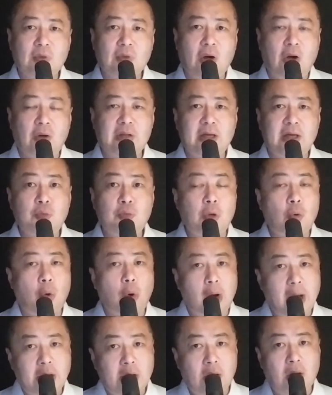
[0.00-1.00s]
or they
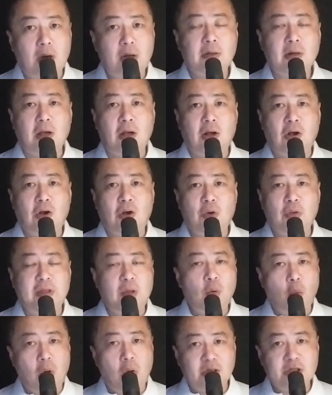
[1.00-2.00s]
require or they
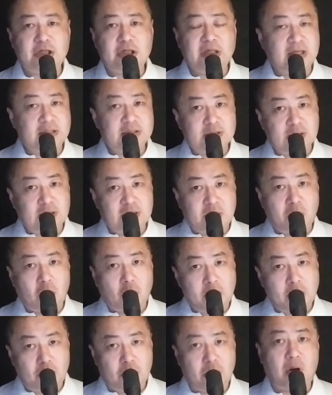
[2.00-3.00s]
want is their number
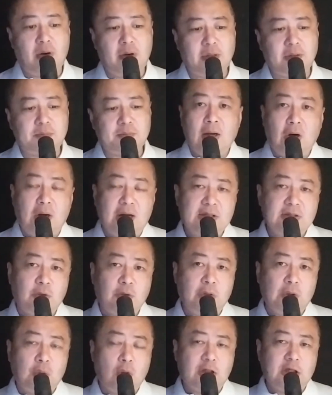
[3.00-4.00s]
one priority. All right, so
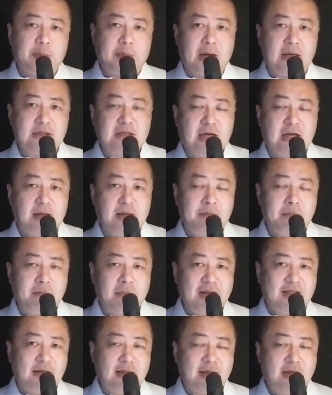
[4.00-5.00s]
we talked about
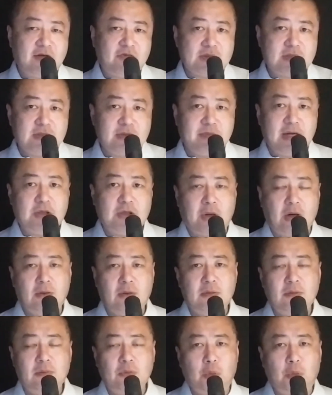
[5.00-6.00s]
money today versus money
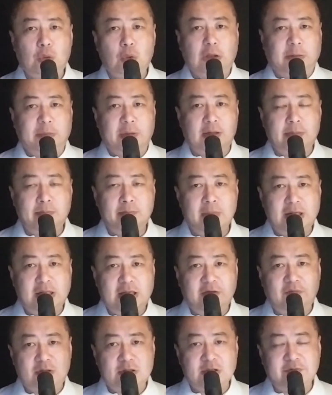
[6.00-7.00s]
tomorrow. We talked about money
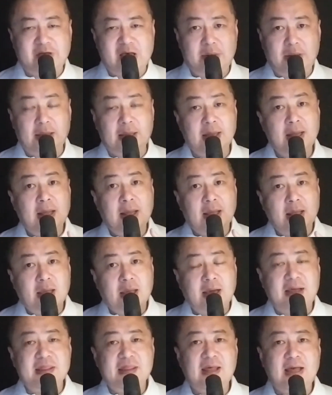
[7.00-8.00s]
versus family.
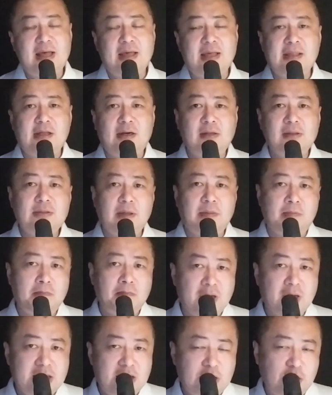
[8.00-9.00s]
And then there is the
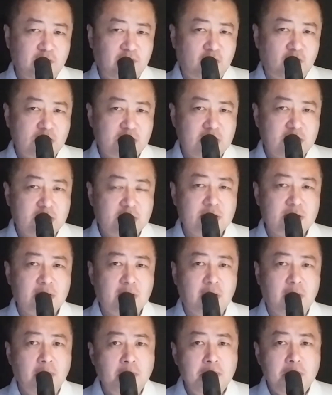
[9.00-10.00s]
money versus
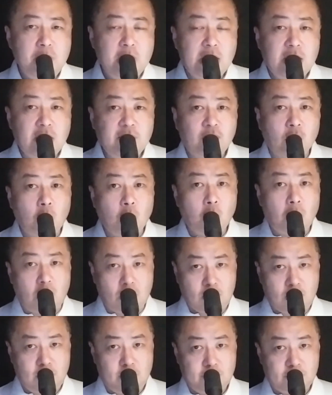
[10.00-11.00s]
meaningful
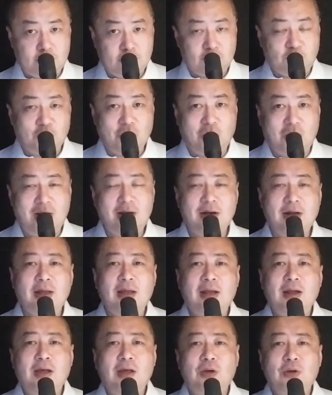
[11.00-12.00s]
work. All right,
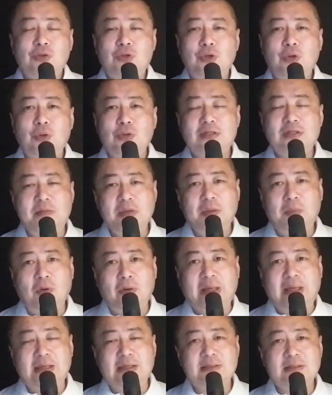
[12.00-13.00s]
to some
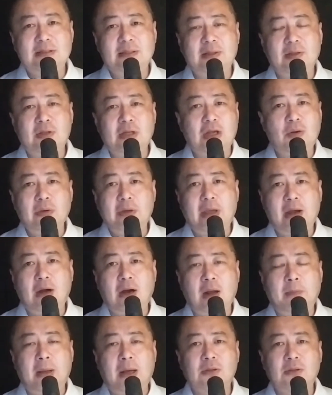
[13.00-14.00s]
employees, they don't care
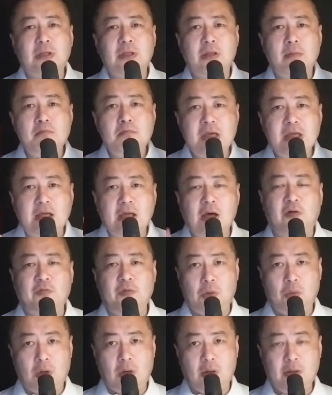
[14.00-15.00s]
about the meaning of
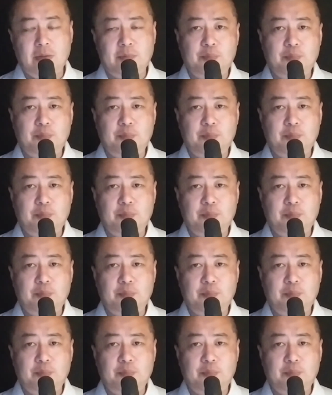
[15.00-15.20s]
their work.